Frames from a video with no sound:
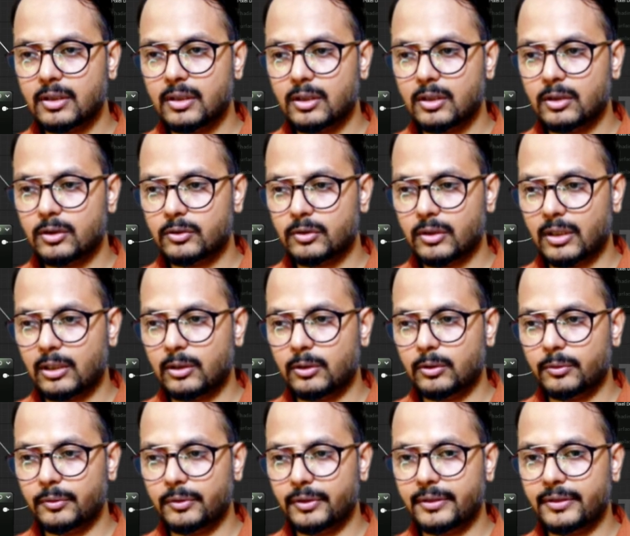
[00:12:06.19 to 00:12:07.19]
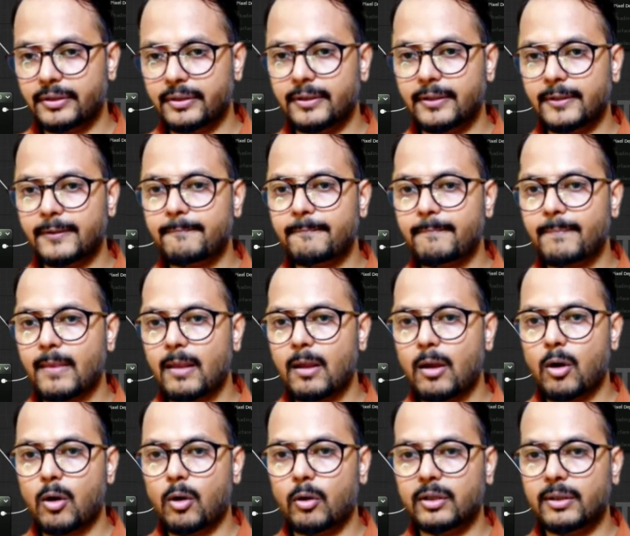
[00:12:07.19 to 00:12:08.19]
so I'll do it here
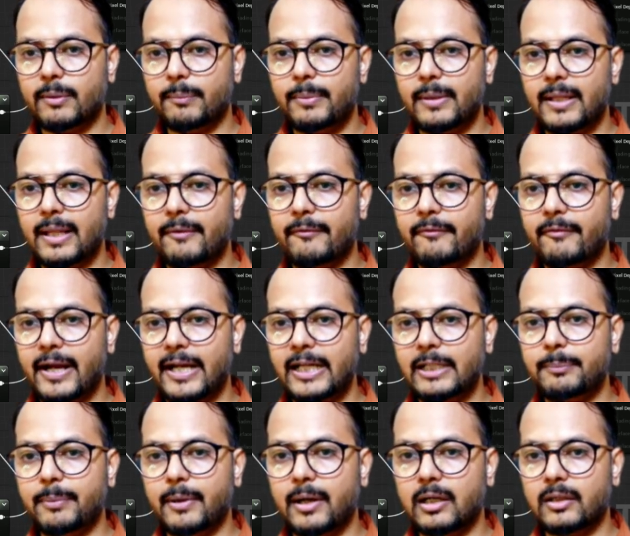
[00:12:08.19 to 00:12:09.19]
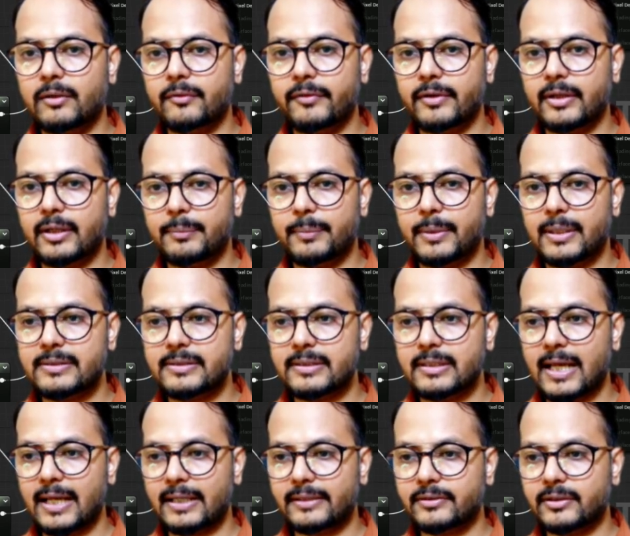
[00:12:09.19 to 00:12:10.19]
on the white part where my
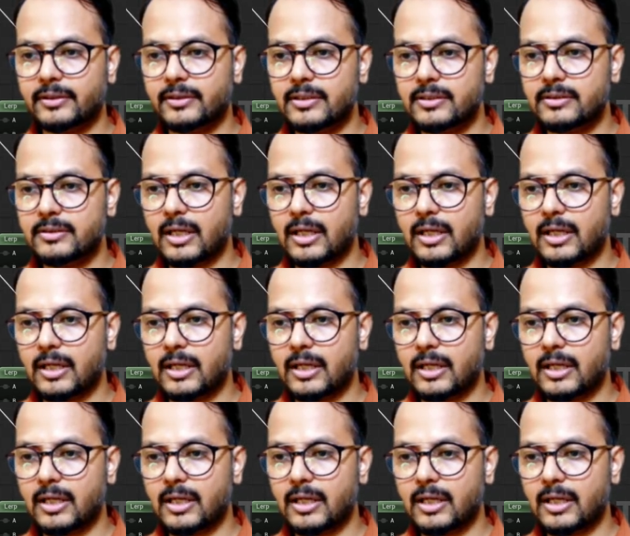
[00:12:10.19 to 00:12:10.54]
selection is